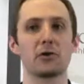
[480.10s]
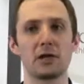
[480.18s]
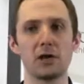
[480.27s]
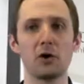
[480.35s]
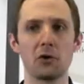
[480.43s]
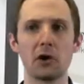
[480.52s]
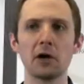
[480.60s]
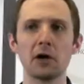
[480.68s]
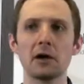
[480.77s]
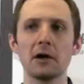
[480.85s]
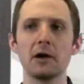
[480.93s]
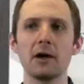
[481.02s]
the owner.
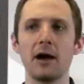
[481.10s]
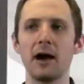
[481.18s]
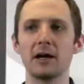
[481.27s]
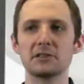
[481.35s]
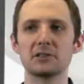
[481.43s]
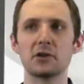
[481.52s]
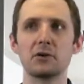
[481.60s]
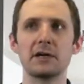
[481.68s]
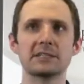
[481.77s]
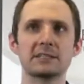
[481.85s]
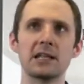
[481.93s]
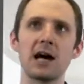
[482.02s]
So
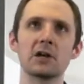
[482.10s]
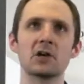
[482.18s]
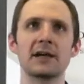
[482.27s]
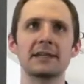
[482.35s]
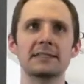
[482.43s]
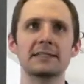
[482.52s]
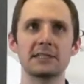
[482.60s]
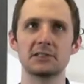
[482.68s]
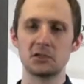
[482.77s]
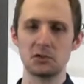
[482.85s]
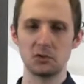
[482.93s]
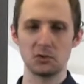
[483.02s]
it's not a good idea
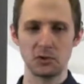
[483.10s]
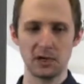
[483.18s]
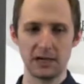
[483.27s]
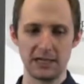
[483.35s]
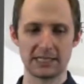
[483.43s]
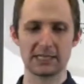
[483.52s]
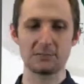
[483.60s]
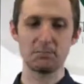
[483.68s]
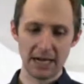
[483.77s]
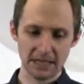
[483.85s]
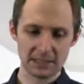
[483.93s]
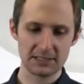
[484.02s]
to
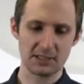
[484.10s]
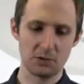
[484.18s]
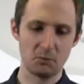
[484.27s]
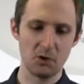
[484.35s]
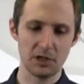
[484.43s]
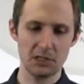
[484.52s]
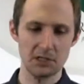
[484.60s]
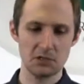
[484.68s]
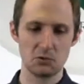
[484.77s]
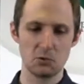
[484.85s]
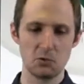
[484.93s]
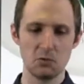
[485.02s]
expect someone
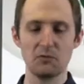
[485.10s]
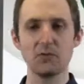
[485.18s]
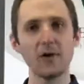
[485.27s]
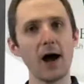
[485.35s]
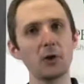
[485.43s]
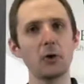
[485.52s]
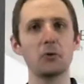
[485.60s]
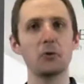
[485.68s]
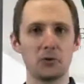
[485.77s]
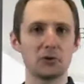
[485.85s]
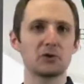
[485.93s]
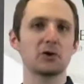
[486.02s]
to follow
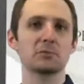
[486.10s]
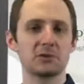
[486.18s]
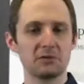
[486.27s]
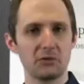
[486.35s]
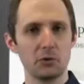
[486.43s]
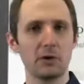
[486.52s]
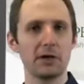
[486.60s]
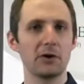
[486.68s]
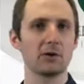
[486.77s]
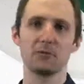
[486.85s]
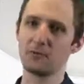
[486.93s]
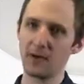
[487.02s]
the terms of the will
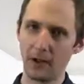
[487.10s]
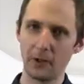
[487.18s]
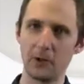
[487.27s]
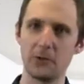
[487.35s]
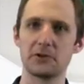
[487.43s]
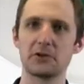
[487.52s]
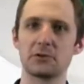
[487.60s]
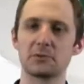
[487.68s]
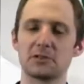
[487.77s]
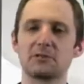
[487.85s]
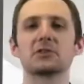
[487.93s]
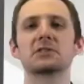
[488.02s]
or follow the terms
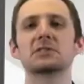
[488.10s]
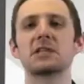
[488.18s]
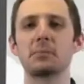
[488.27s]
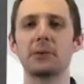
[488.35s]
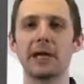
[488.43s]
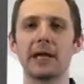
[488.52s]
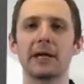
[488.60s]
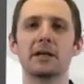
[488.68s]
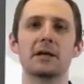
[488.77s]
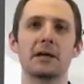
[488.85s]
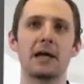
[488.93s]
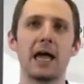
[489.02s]
of your estate plan
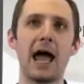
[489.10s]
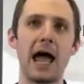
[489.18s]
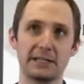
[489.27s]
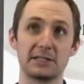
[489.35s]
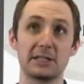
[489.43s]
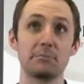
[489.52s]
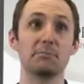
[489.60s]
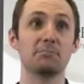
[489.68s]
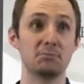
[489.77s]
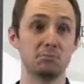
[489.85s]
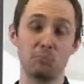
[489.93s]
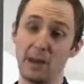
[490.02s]
as a
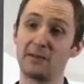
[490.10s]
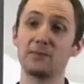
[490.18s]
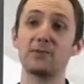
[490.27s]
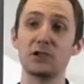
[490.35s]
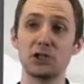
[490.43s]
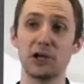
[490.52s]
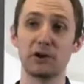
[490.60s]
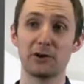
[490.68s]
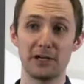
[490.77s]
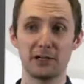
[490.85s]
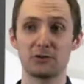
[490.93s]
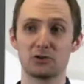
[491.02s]

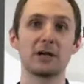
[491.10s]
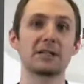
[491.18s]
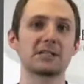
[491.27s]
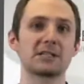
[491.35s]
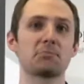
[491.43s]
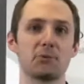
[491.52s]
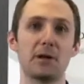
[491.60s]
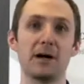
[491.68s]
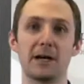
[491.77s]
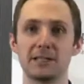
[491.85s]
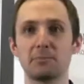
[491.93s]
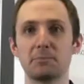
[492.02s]
beneficiary, trying to split
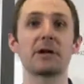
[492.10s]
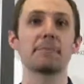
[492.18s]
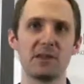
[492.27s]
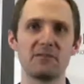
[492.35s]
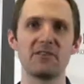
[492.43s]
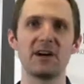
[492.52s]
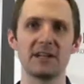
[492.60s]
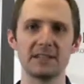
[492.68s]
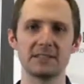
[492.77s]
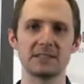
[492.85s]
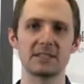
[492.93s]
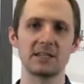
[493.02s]
up the
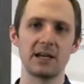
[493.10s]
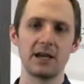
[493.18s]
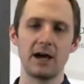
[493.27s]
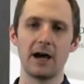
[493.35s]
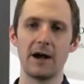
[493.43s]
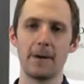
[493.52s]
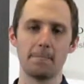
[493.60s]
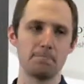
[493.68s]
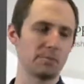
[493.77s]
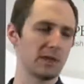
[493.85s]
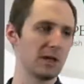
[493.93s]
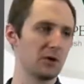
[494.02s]
funds.
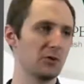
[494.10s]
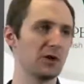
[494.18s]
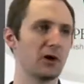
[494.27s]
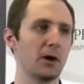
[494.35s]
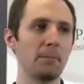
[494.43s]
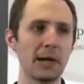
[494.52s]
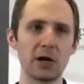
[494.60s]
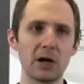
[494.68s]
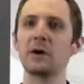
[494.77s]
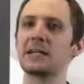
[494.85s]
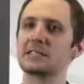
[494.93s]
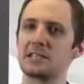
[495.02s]
There are better
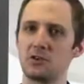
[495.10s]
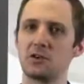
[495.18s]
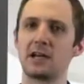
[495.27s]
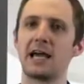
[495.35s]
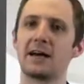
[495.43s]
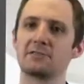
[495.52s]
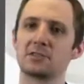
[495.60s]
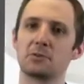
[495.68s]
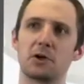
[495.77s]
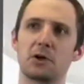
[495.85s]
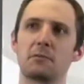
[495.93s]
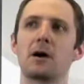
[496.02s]
ways that you can have
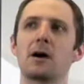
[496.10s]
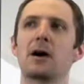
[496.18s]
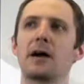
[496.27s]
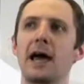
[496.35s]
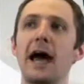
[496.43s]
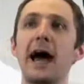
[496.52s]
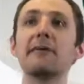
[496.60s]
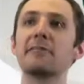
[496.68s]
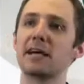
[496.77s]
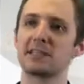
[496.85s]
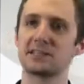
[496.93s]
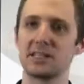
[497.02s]
someone have
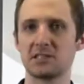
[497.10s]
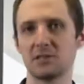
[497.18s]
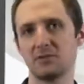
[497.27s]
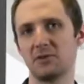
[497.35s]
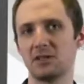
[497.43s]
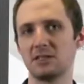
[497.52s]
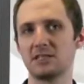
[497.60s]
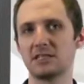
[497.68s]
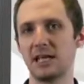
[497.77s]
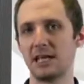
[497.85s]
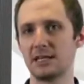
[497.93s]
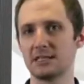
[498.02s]
access to
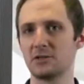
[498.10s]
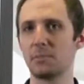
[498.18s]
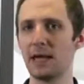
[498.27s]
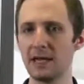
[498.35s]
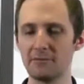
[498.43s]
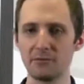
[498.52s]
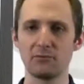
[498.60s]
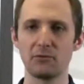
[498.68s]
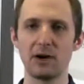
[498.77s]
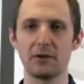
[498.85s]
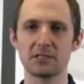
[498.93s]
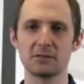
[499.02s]
funds and still pay for
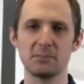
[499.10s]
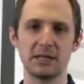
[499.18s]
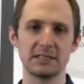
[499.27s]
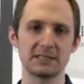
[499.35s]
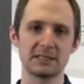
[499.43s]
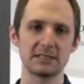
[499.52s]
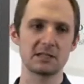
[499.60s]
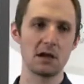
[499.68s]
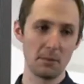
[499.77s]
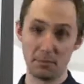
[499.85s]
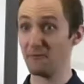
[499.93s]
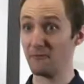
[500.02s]
final expenses
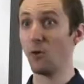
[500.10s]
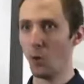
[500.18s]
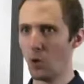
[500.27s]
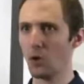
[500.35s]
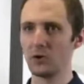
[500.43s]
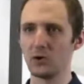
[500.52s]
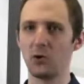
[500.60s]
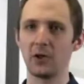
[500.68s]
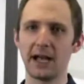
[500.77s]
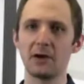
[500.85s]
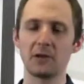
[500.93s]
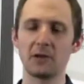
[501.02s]
before
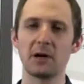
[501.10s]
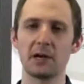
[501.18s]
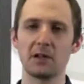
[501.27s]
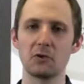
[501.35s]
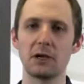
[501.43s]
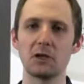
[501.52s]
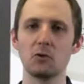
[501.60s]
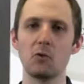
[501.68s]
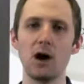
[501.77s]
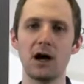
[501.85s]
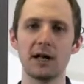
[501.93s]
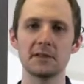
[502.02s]
doling out the money the way you
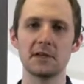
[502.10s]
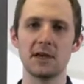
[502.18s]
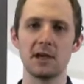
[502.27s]
want.